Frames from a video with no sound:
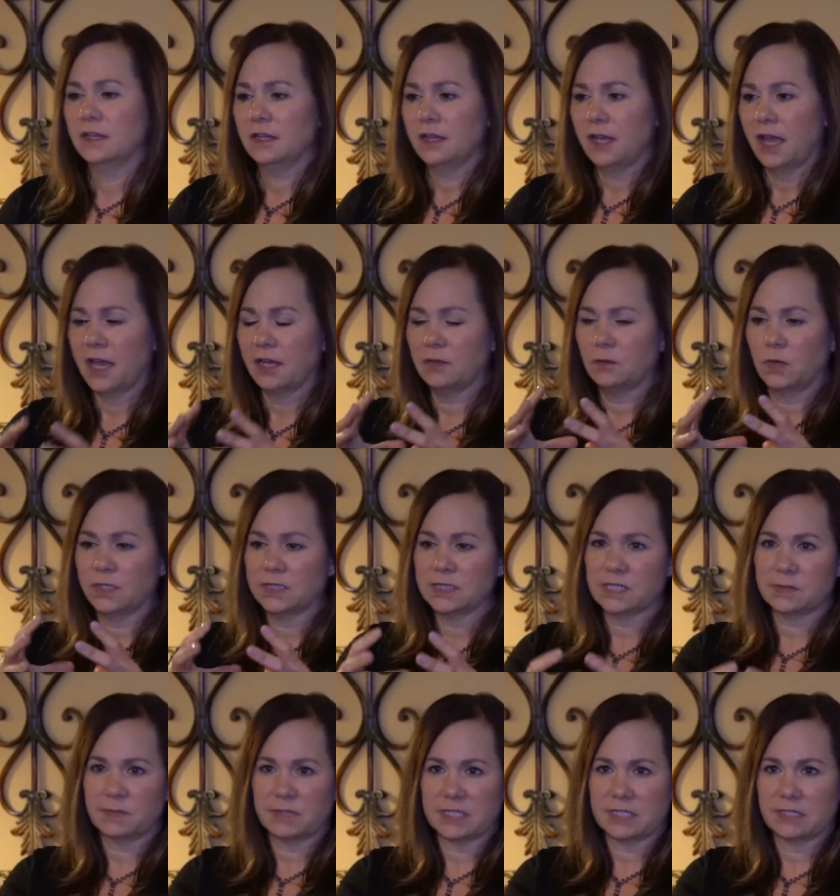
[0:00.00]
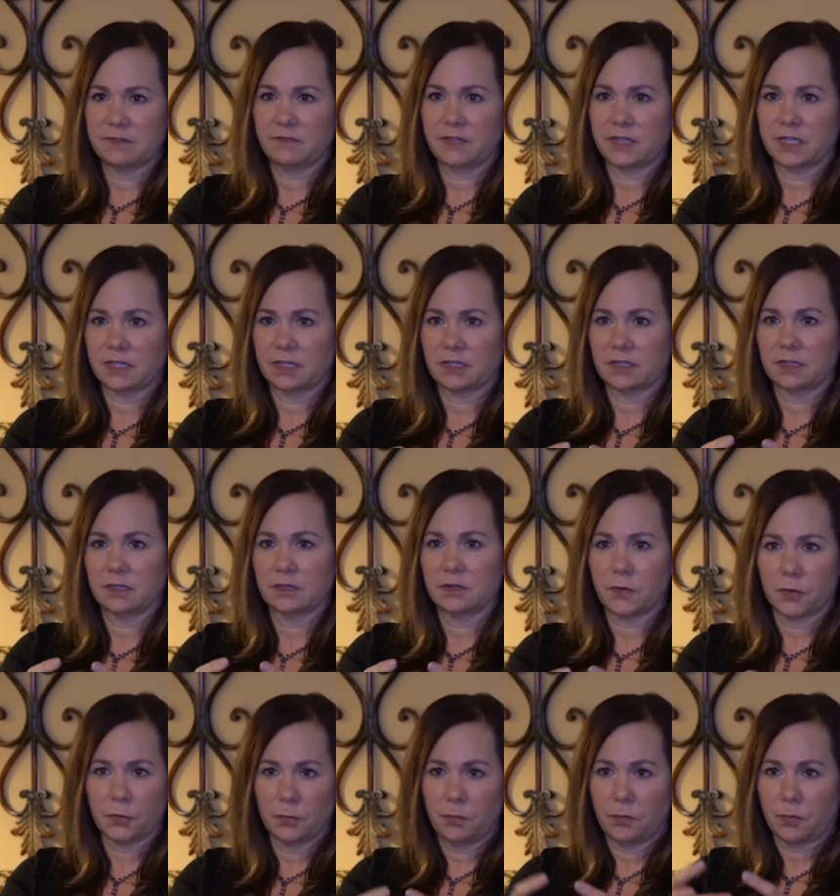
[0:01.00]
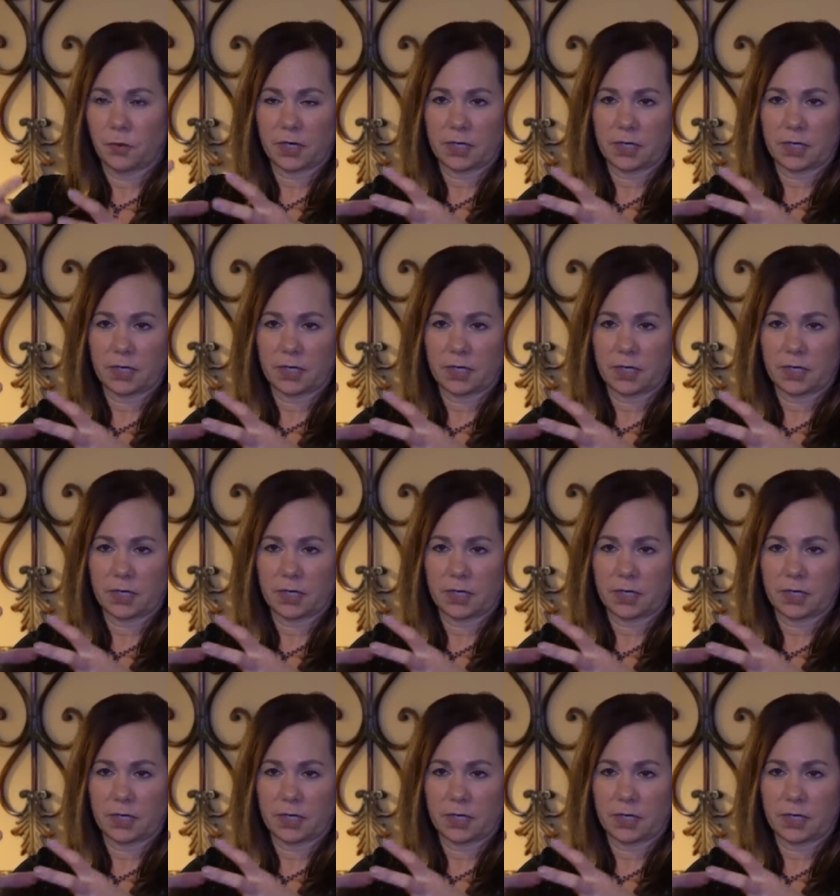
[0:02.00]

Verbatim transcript: had one specific group or